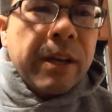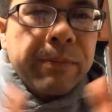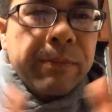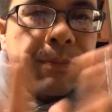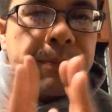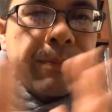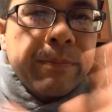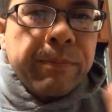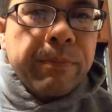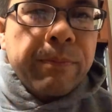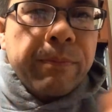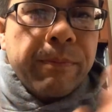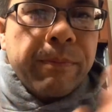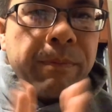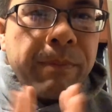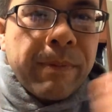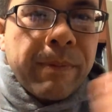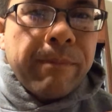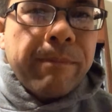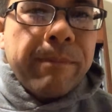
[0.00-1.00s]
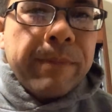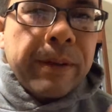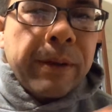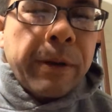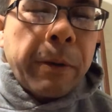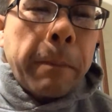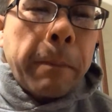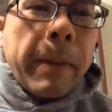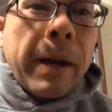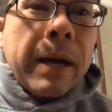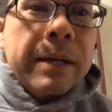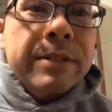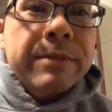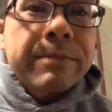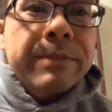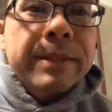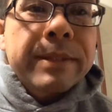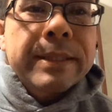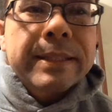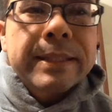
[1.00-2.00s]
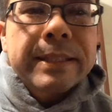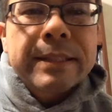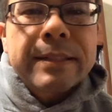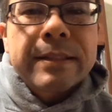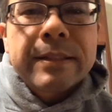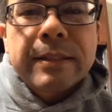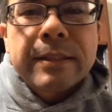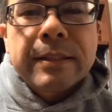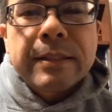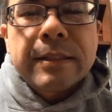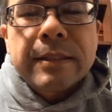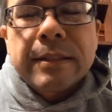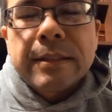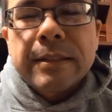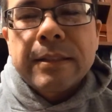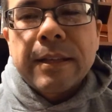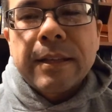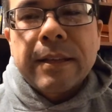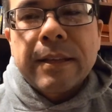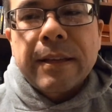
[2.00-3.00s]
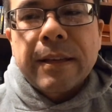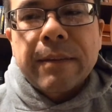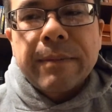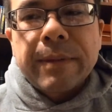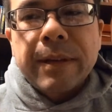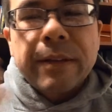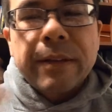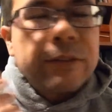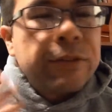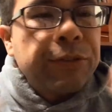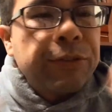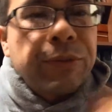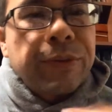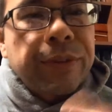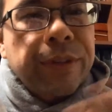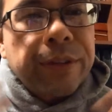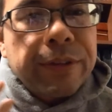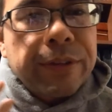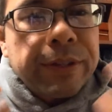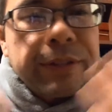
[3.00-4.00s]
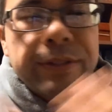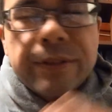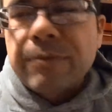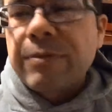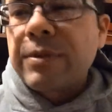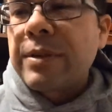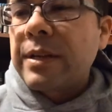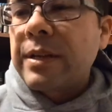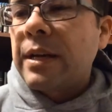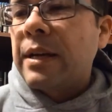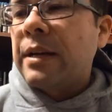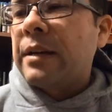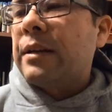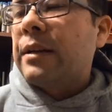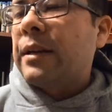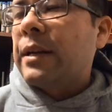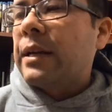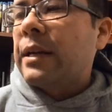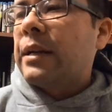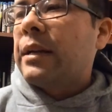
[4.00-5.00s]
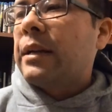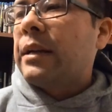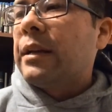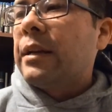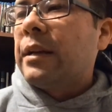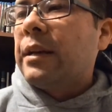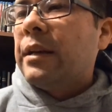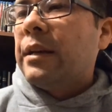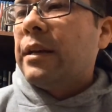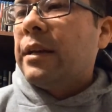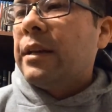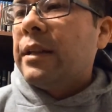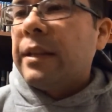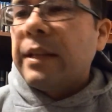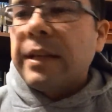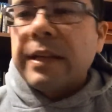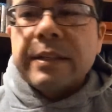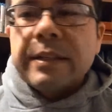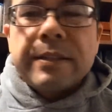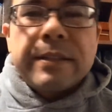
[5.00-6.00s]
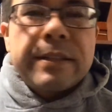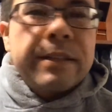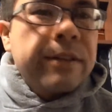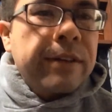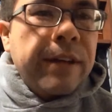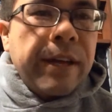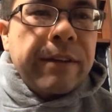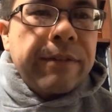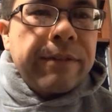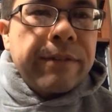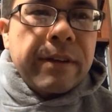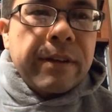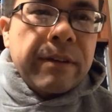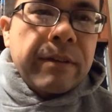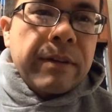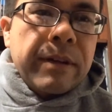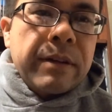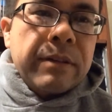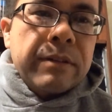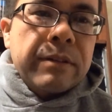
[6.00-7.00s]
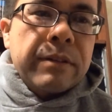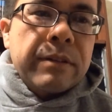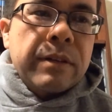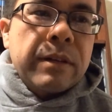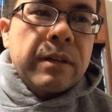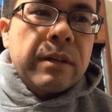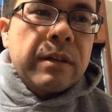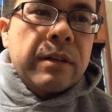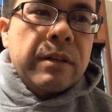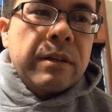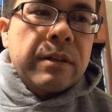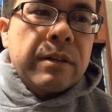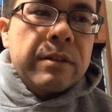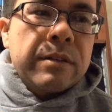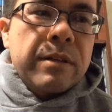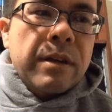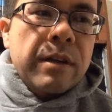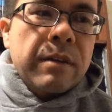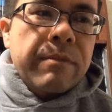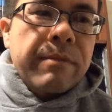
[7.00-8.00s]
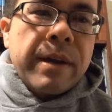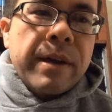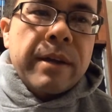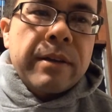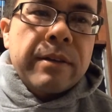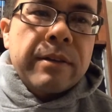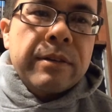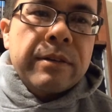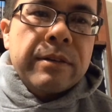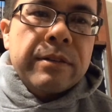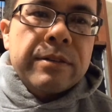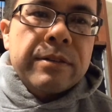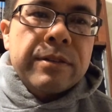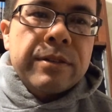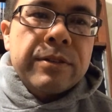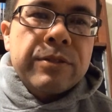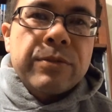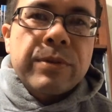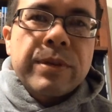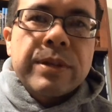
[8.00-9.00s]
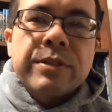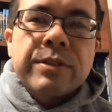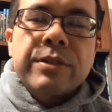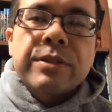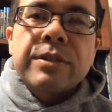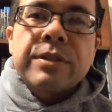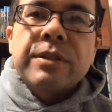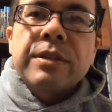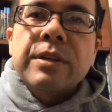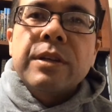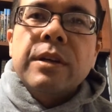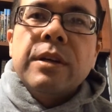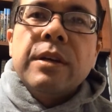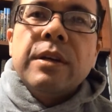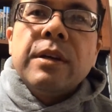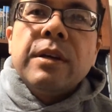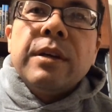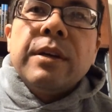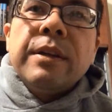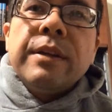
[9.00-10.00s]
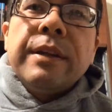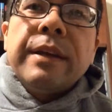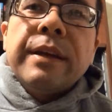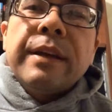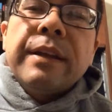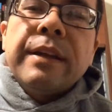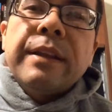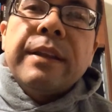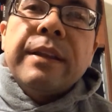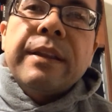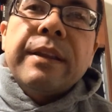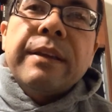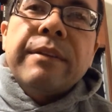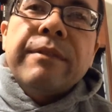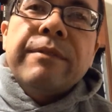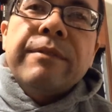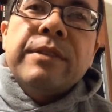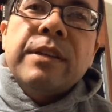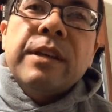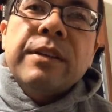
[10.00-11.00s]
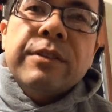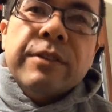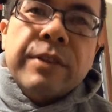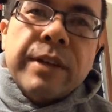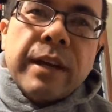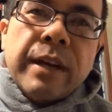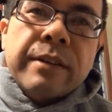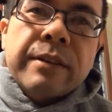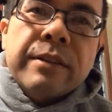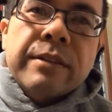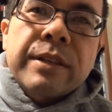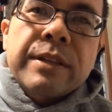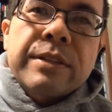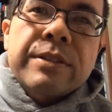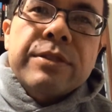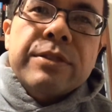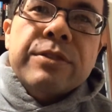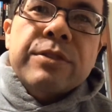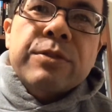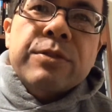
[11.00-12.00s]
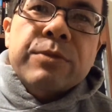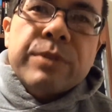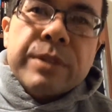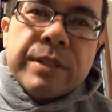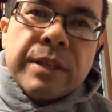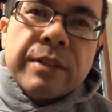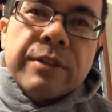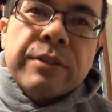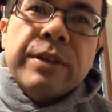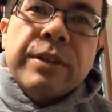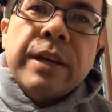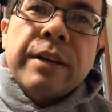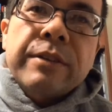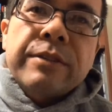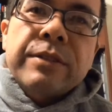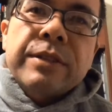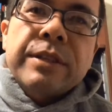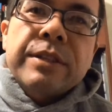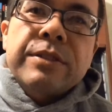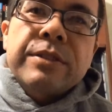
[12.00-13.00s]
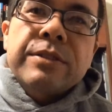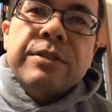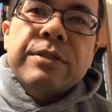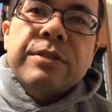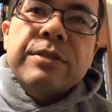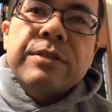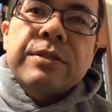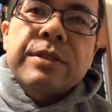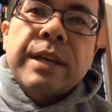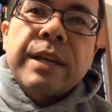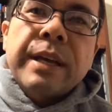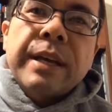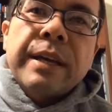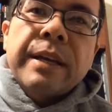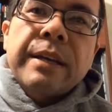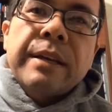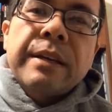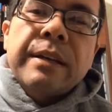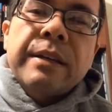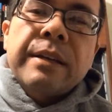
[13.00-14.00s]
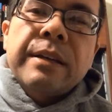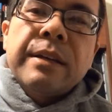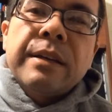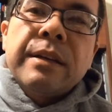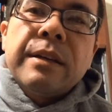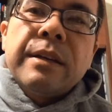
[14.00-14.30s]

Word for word: up, you know, possibilities to to think about new theories and whatnot. And they still can't figure out uh, the dark matter situation they they've done their calculations and redone their calculations and